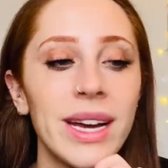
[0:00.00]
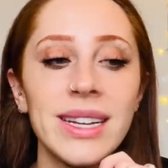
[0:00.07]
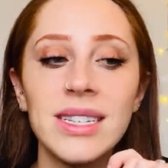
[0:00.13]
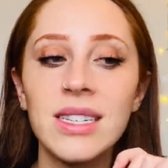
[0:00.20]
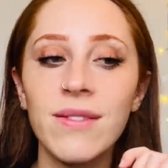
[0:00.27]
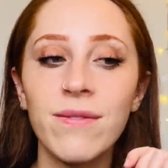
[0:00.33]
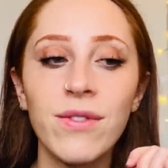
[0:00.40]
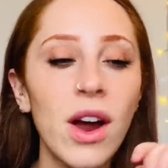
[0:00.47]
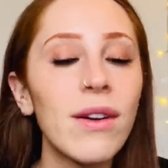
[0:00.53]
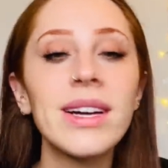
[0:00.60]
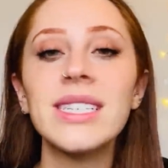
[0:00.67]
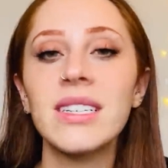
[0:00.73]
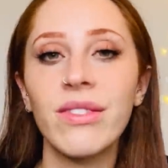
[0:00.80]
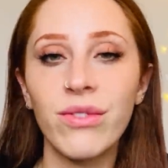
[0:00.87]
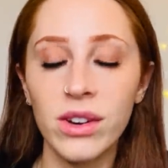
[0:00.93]
It's very
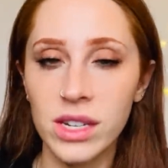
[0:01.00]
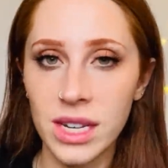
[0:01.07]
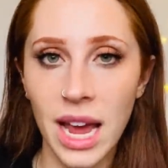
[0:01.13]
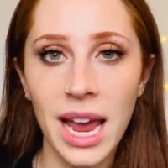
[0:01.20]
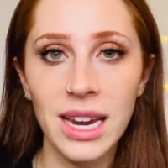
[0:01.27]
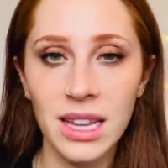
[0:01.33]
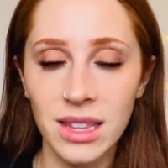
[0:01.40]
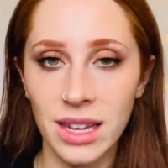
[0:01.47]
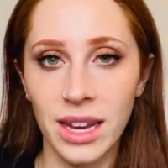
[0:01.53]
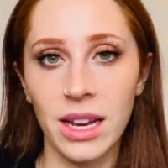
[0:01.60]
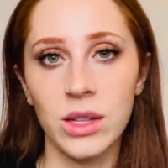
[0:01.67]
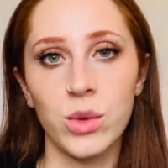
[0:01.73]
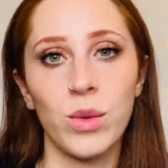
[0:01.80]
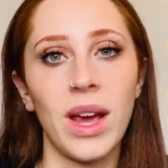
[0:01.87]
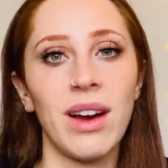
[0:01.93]
different to anything
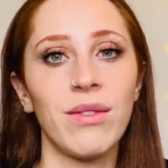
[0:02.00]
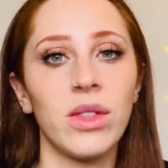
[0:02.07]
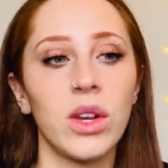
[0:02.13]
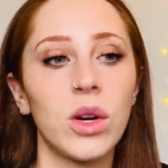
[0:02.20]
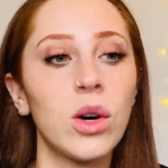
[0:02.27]
else we have in the